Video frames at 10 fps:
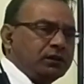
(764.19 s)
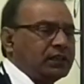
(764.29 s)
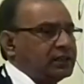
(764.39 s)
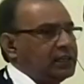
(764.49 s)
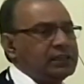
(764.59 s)

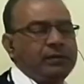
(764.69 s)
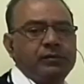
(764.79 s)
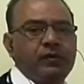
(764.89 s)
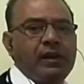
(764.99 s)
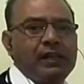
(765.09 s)
then the
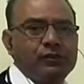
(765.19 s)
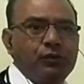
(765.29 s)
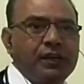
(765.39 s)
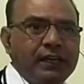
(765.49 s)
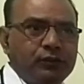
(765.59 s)
enzymes will
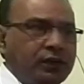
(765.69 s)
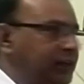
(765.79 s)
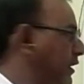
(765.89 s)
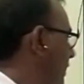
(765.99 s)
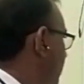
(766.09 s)
also
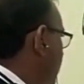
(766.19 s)
denaturate it.